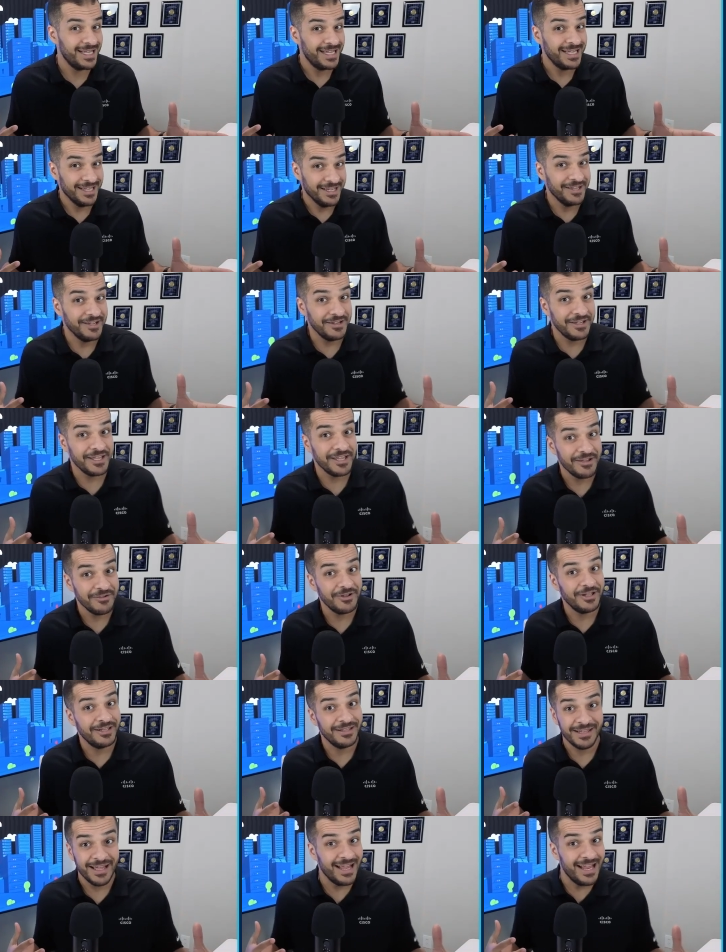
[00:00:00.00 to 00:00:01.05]
Okay, well,
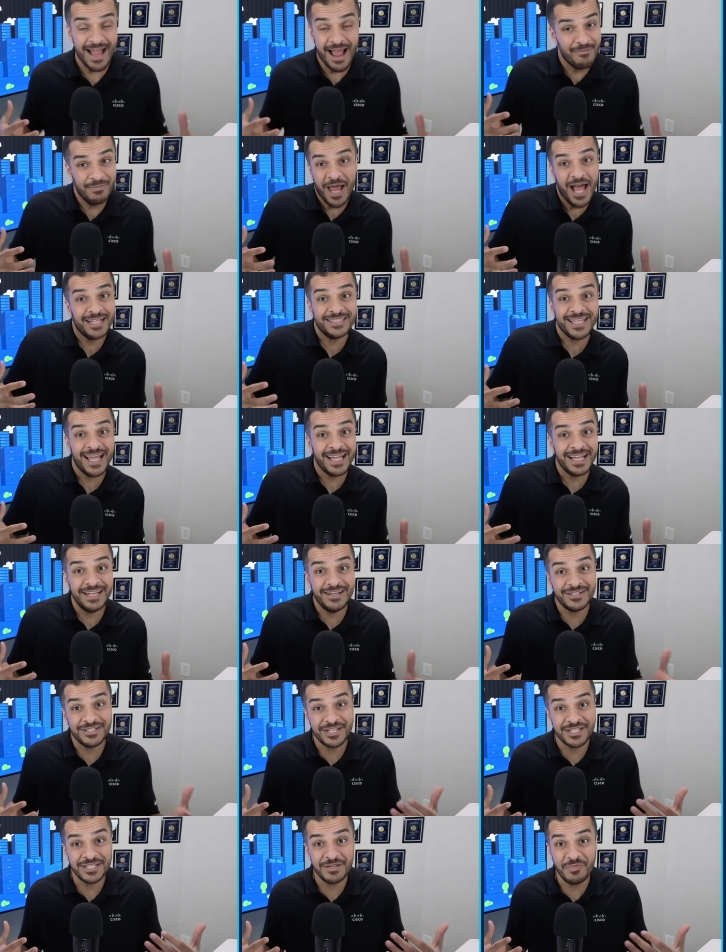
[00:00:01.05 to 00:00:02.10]
I'm not talking here
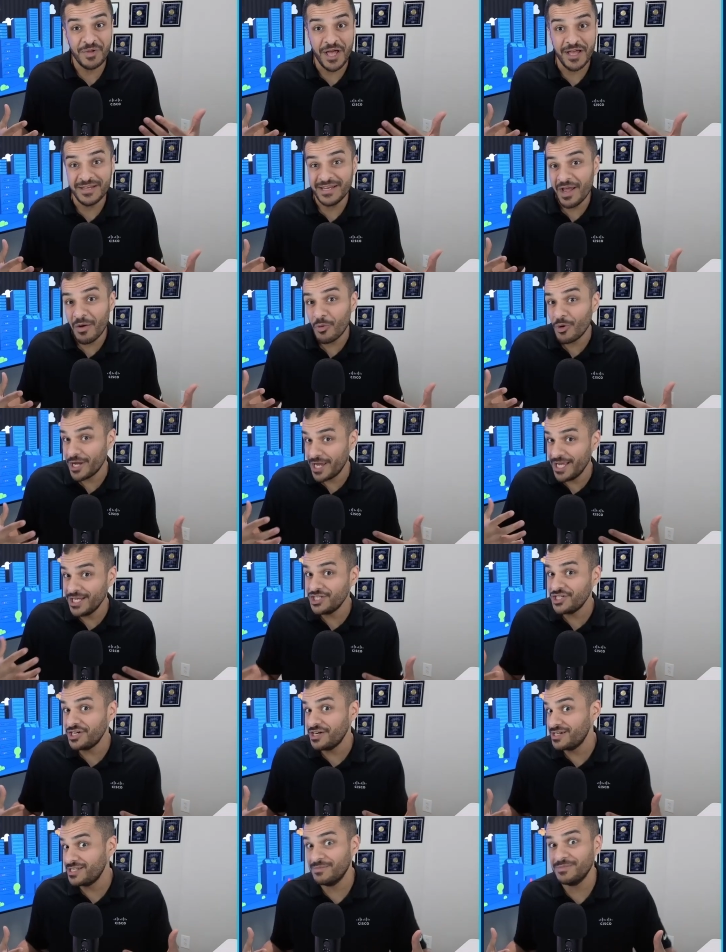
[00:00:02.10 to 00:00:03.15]
just about network
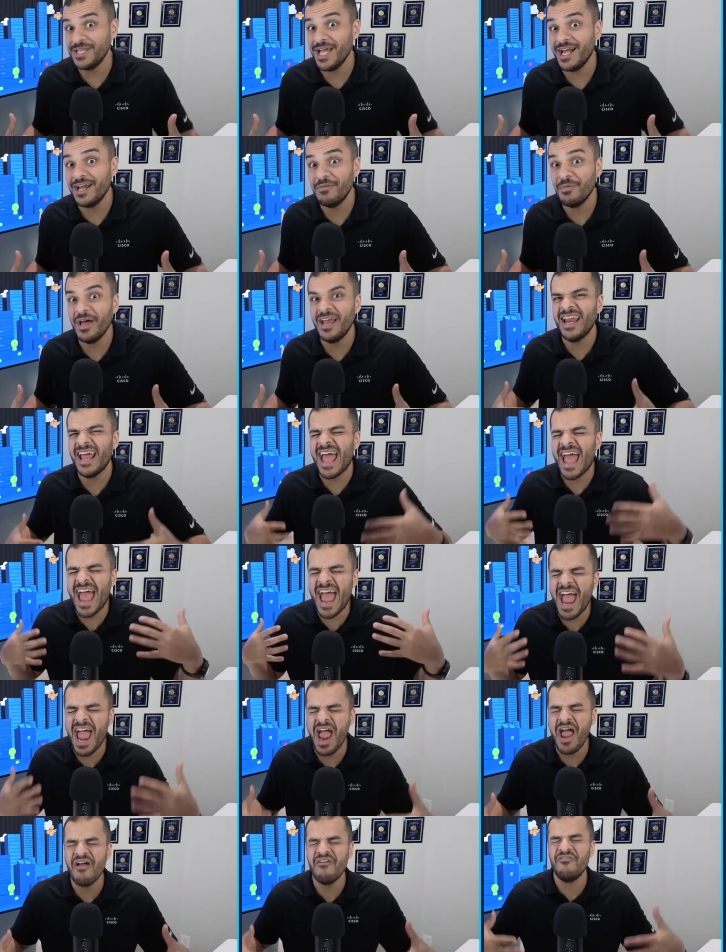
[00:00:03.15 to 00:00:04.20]
engineers. I'm talking about
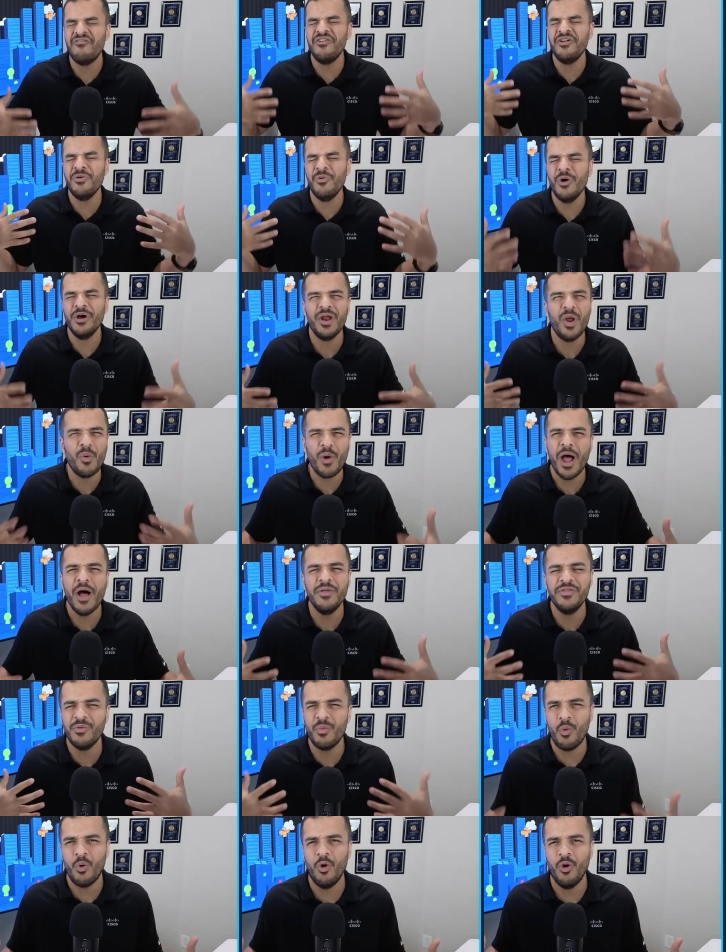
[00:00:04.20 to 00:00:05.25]
everyone around the
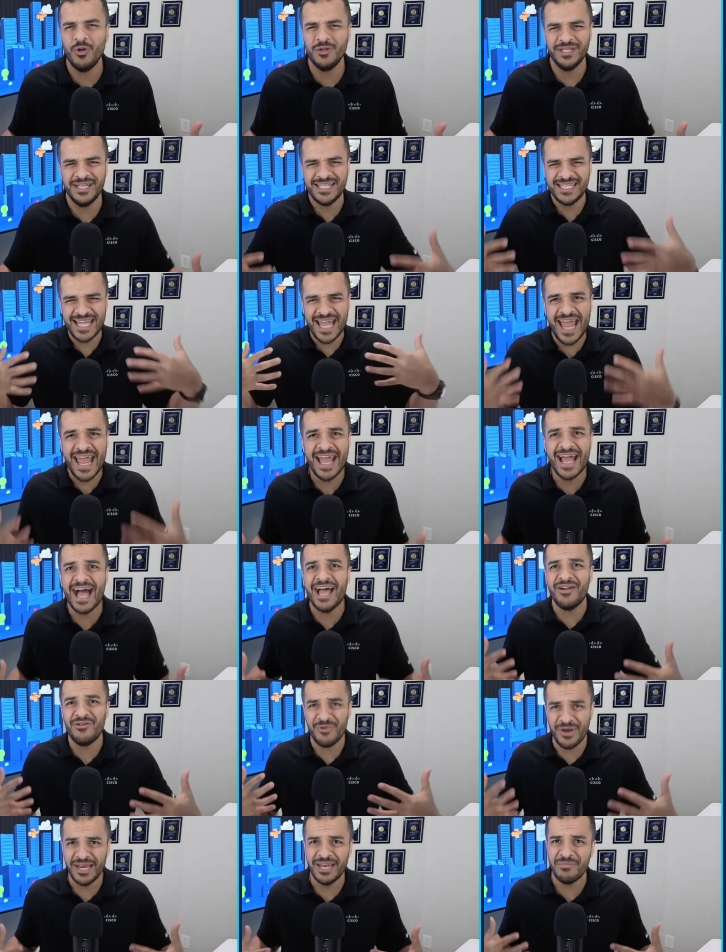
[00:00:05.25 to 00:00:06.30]
world. Is AI
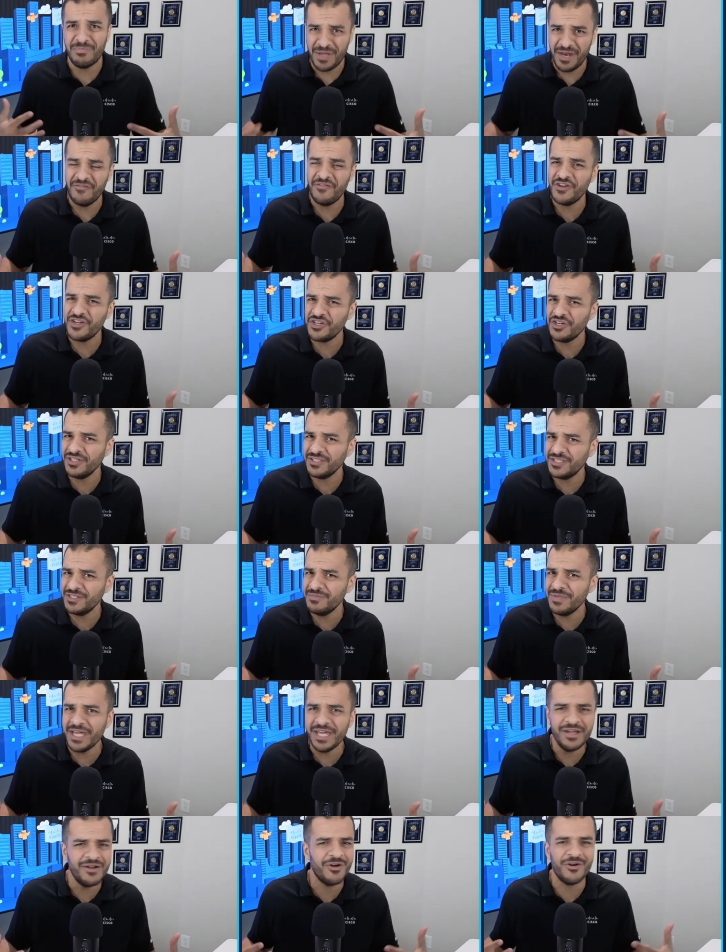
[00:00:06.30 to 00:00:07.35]
really beneficial to
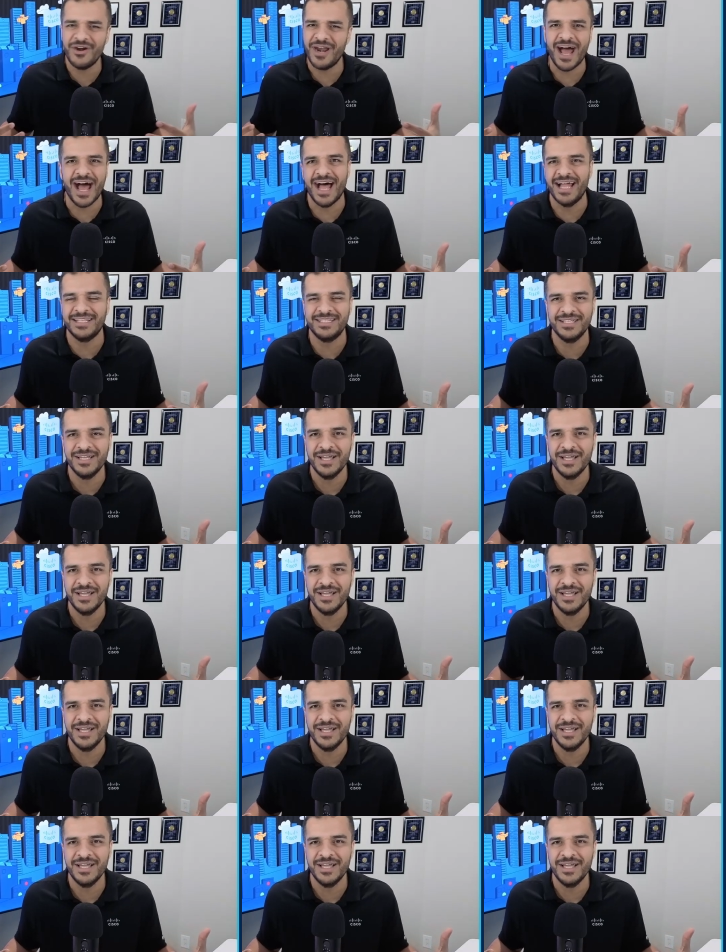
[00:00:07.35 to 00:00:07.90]
me or not?